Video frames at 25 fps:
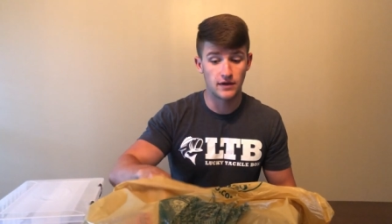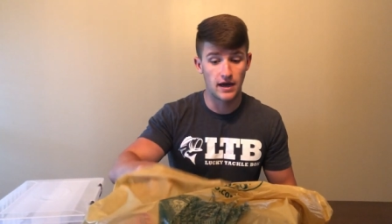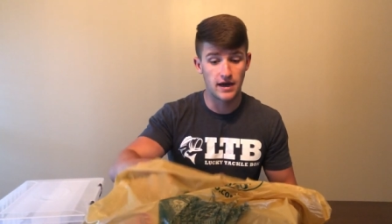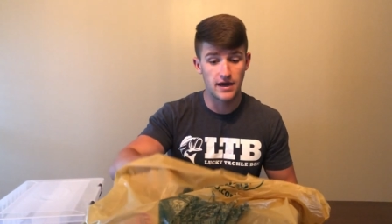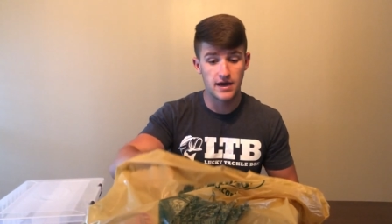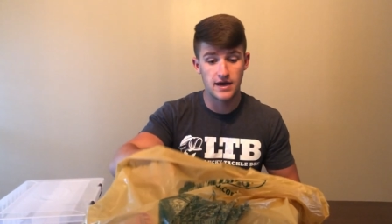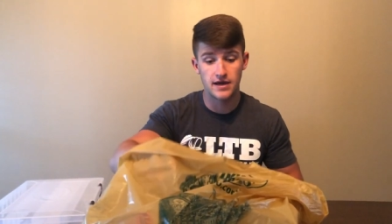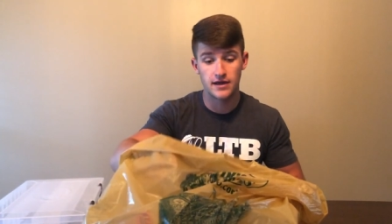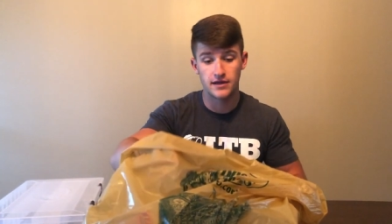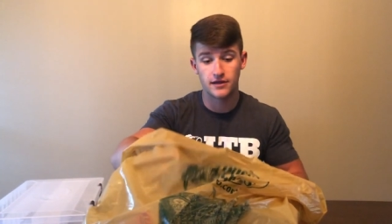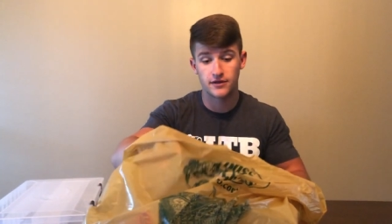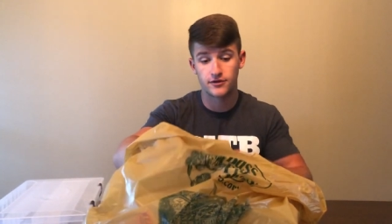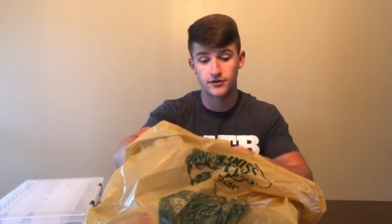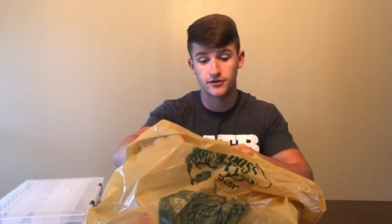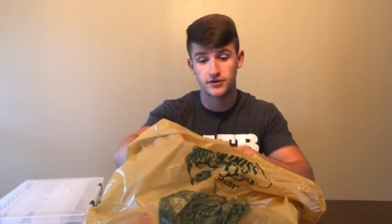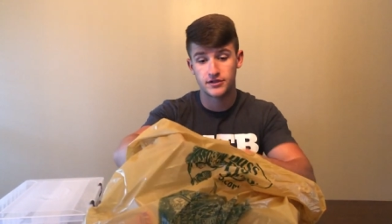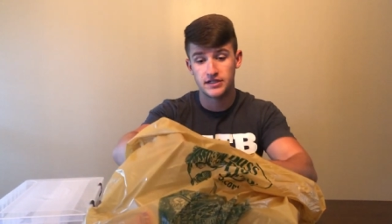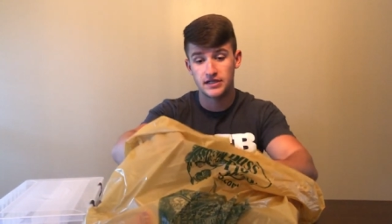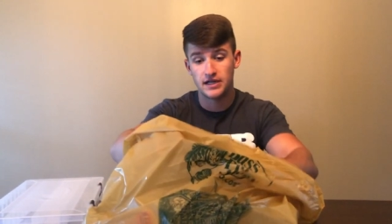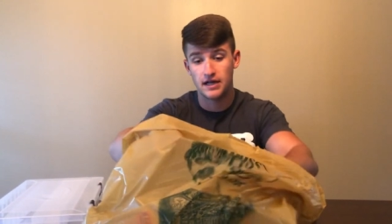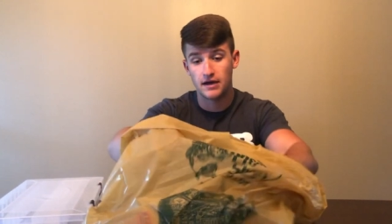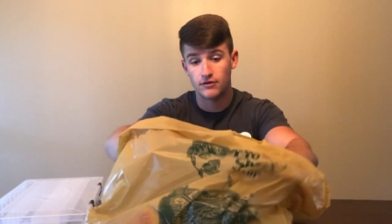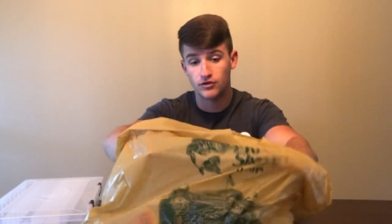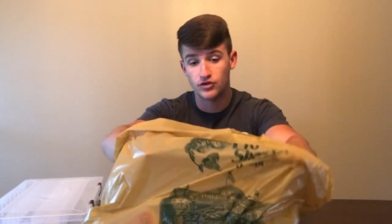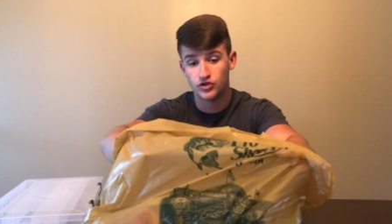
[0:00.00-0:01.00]
a
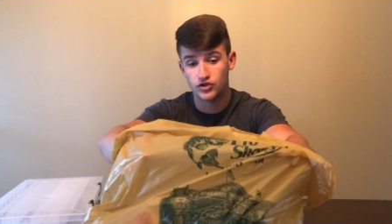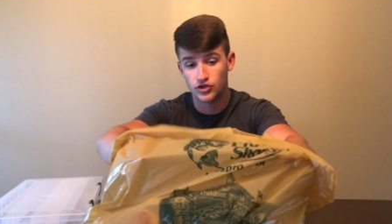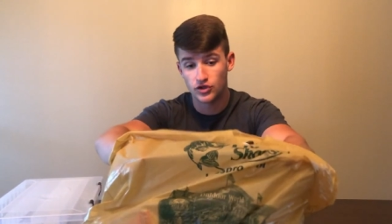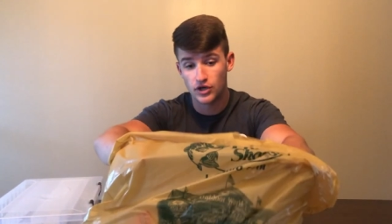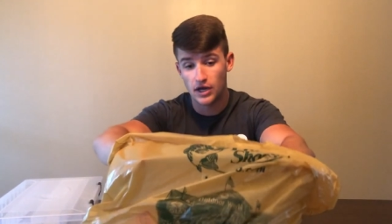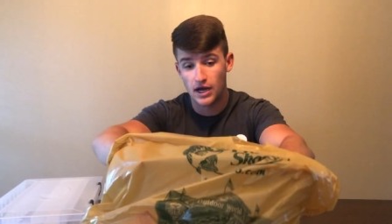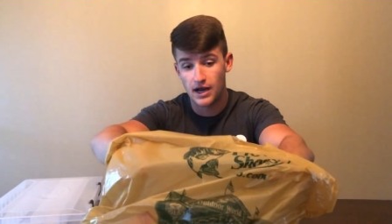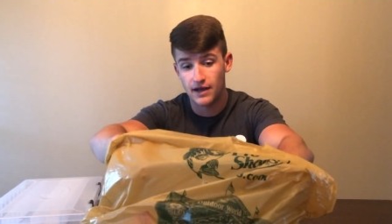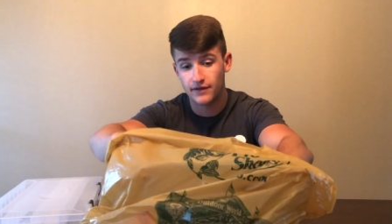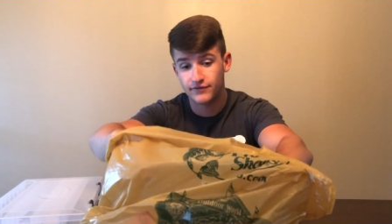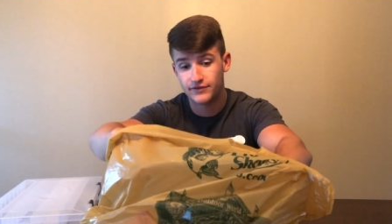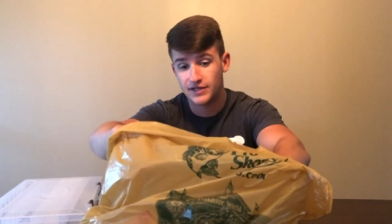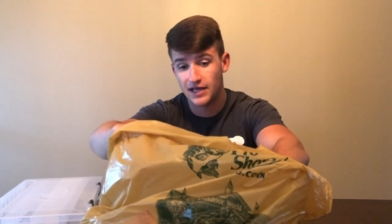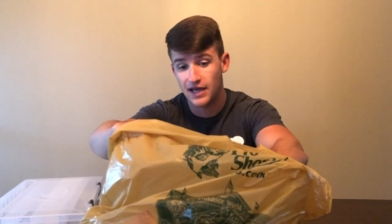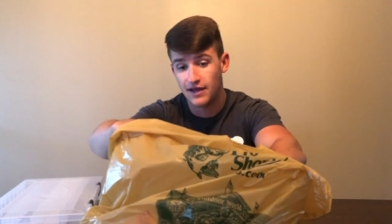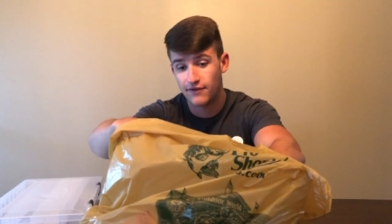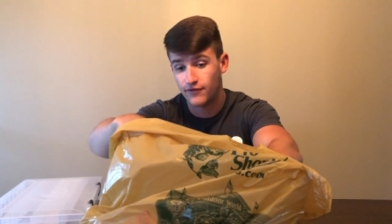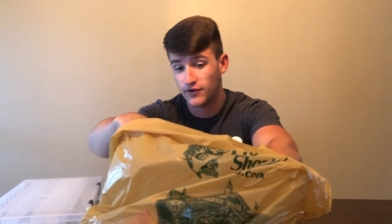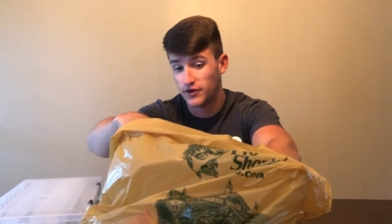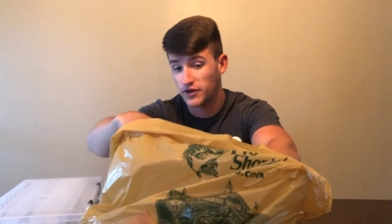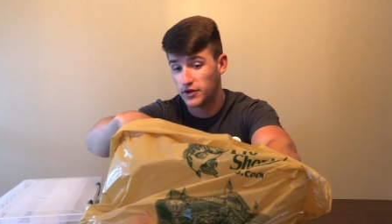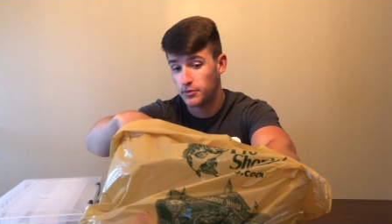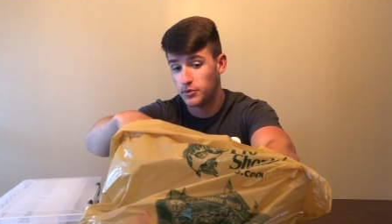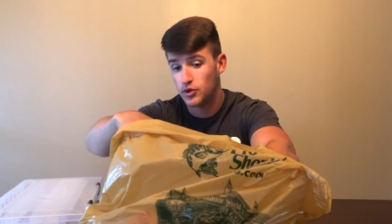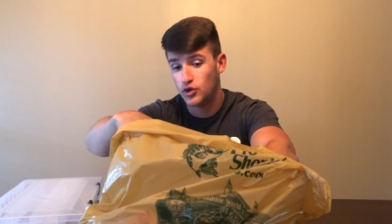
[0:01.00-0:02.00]
13 hour drive to
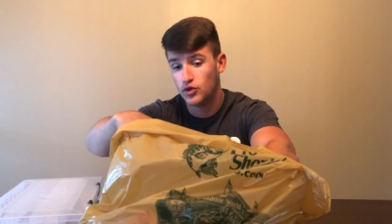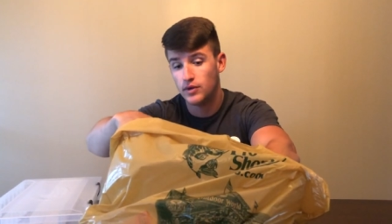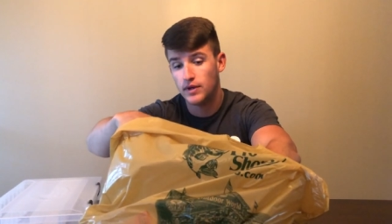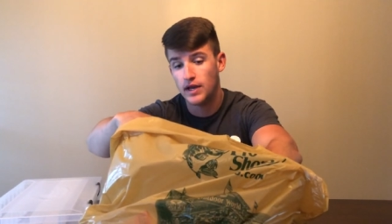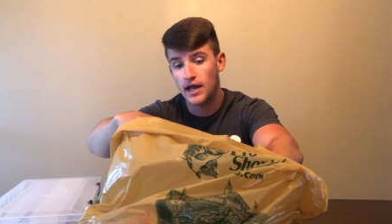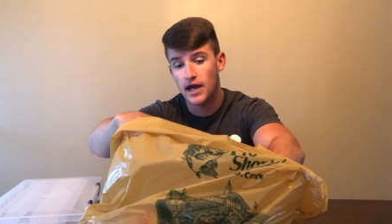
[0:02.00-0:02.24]
FLW